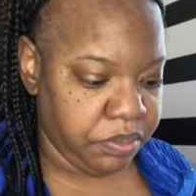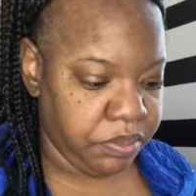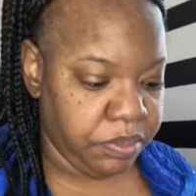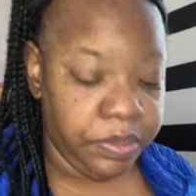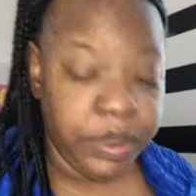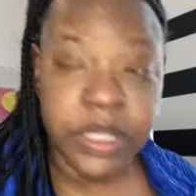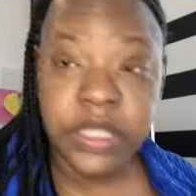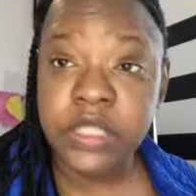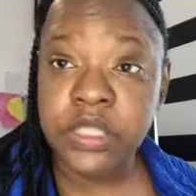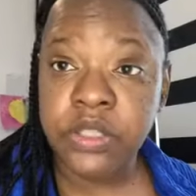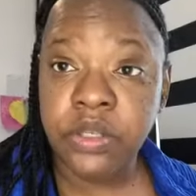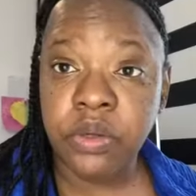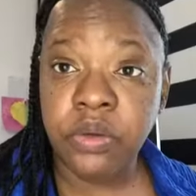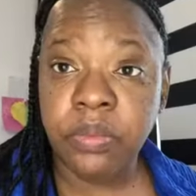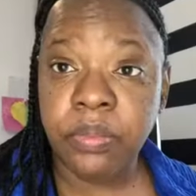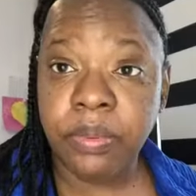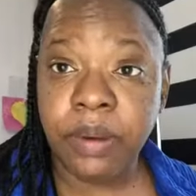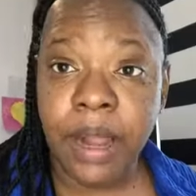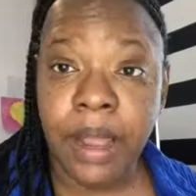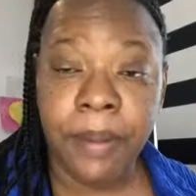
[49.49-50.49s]
pencil,
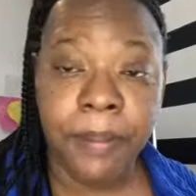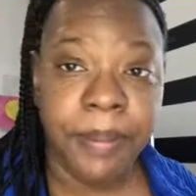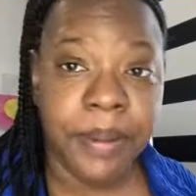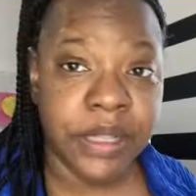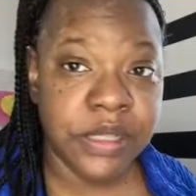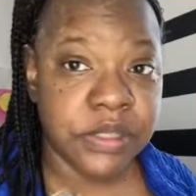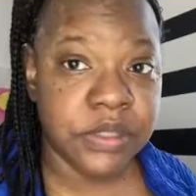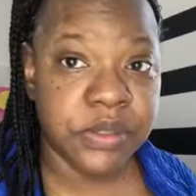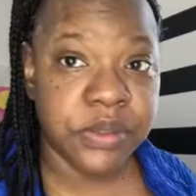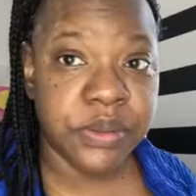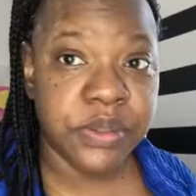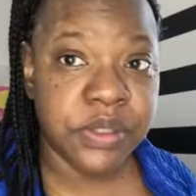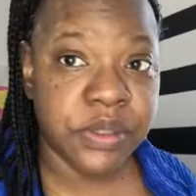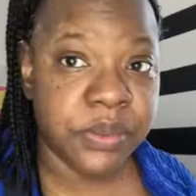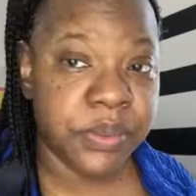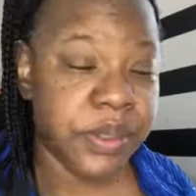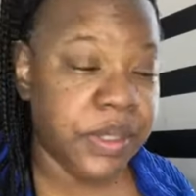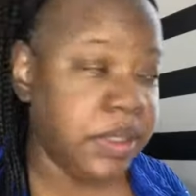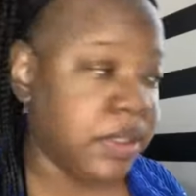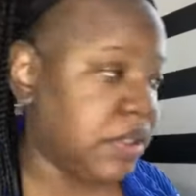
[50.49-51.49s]
brow pencil. So
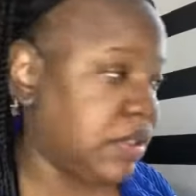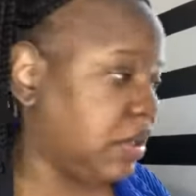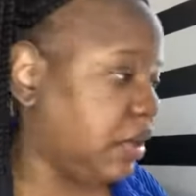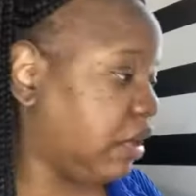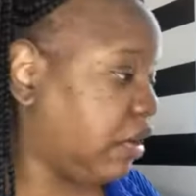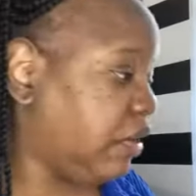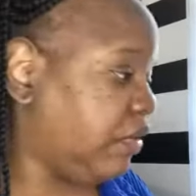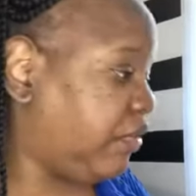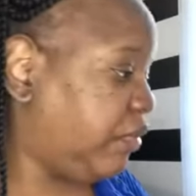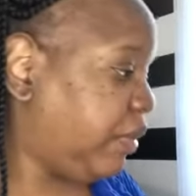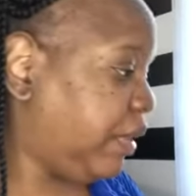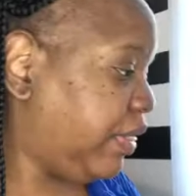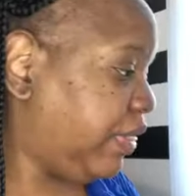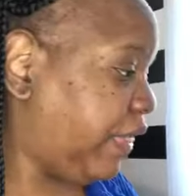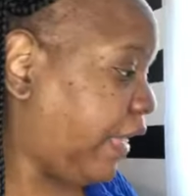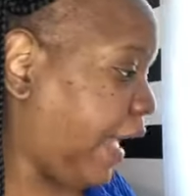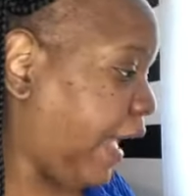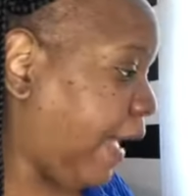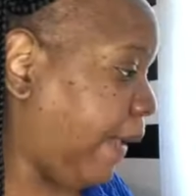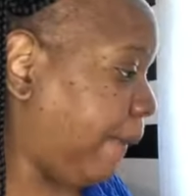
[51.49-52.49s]
we're going to start off with
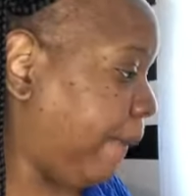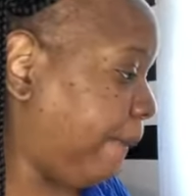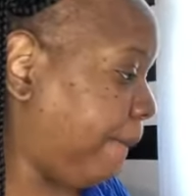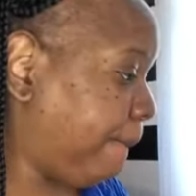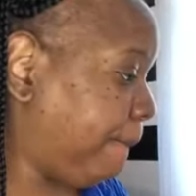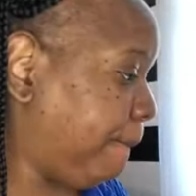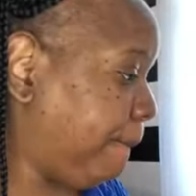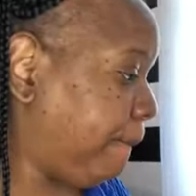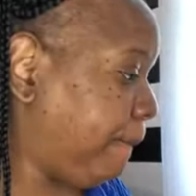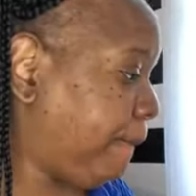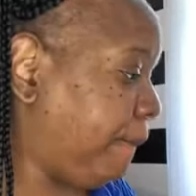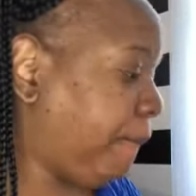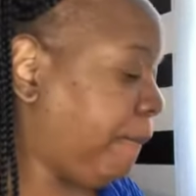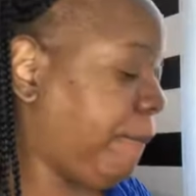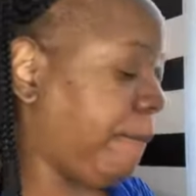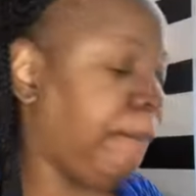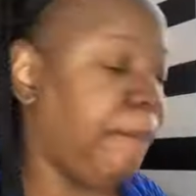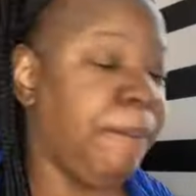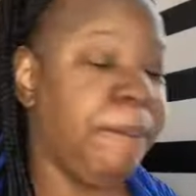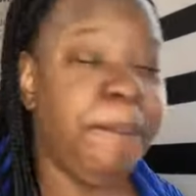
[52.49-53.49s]
that.
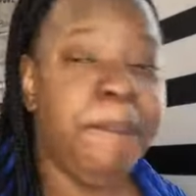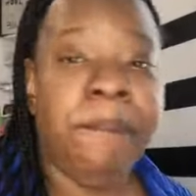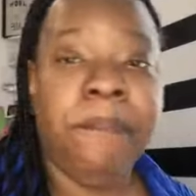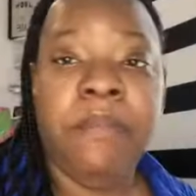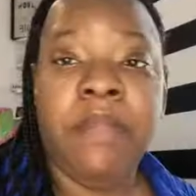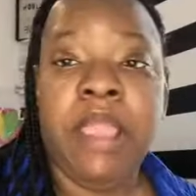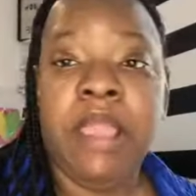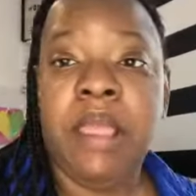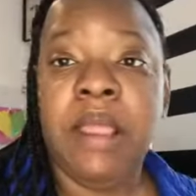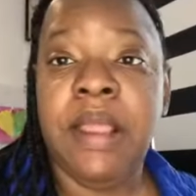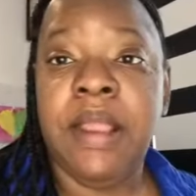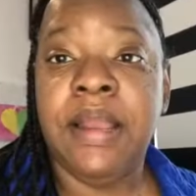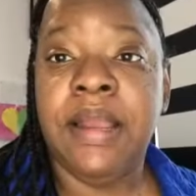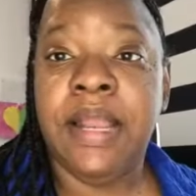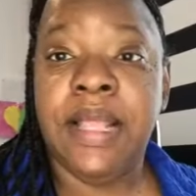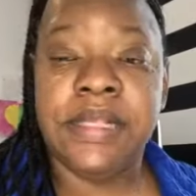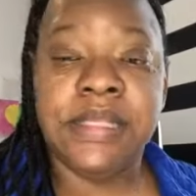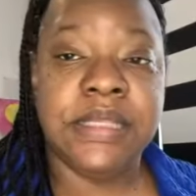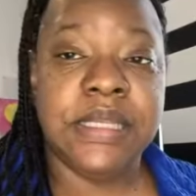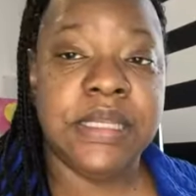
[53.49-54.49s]
And
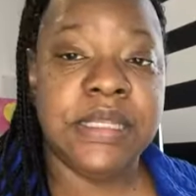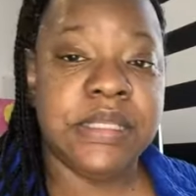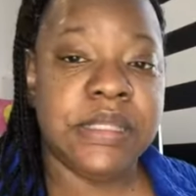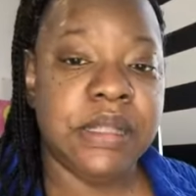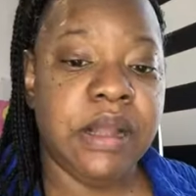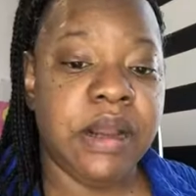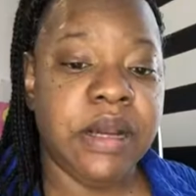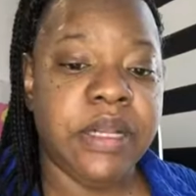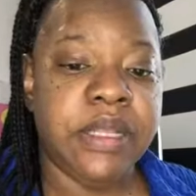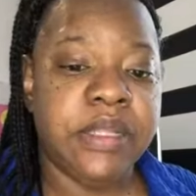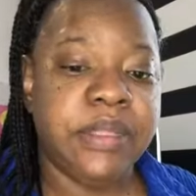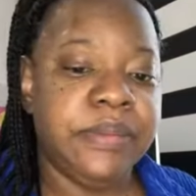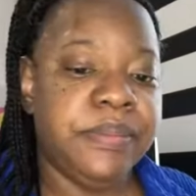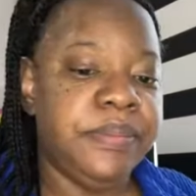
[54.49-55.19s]
let's get started.